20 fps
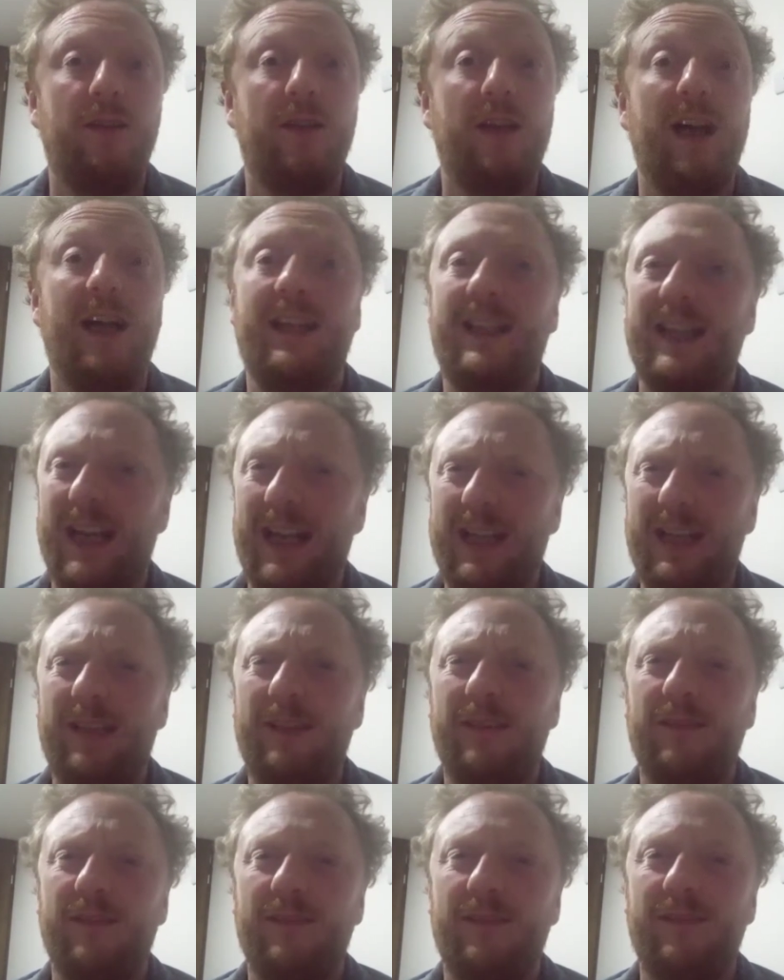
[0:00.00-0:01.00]

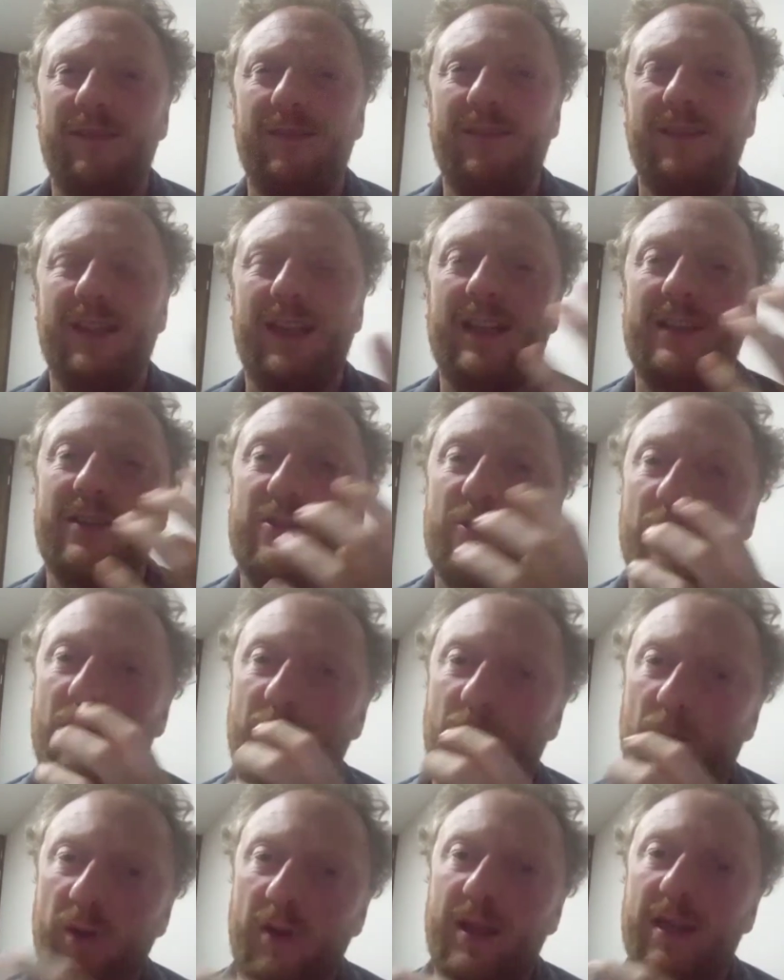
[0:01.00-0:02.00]
Again, that sort
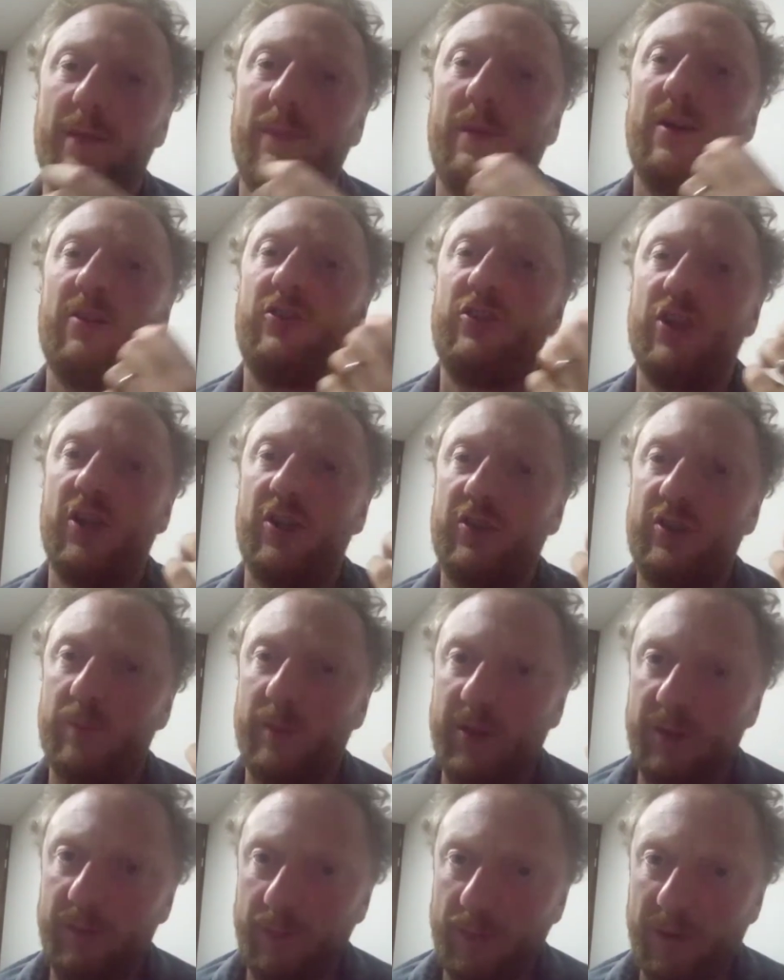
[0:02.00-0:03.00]
of worrying about
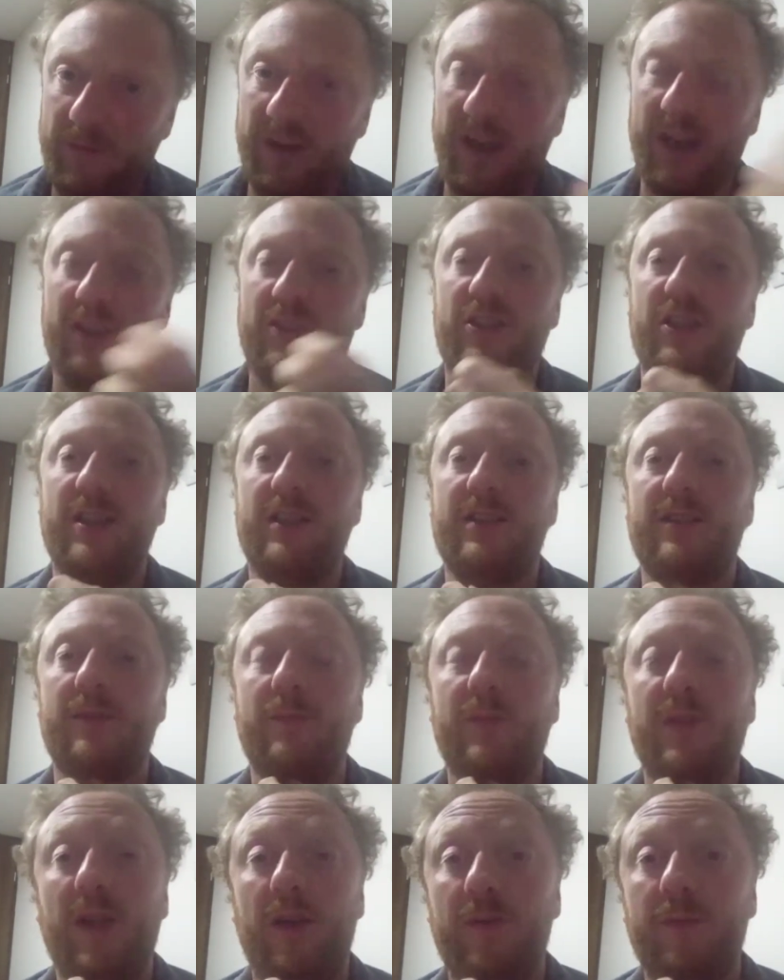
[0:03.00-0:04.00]
judgment,
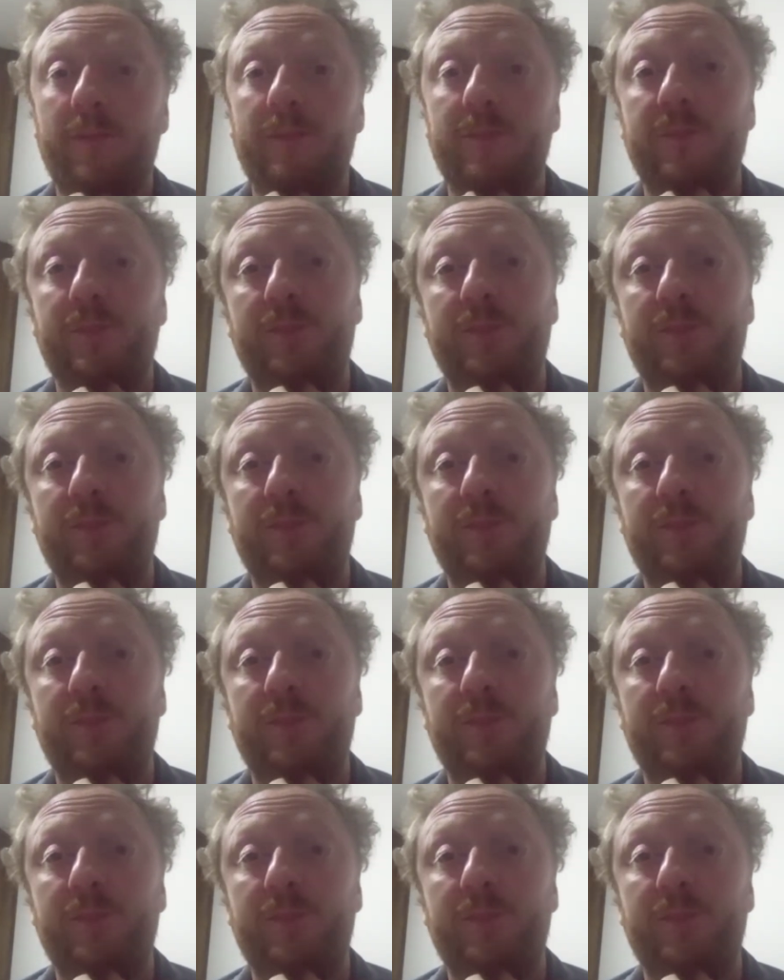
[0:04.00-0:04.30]
perfectionism, no.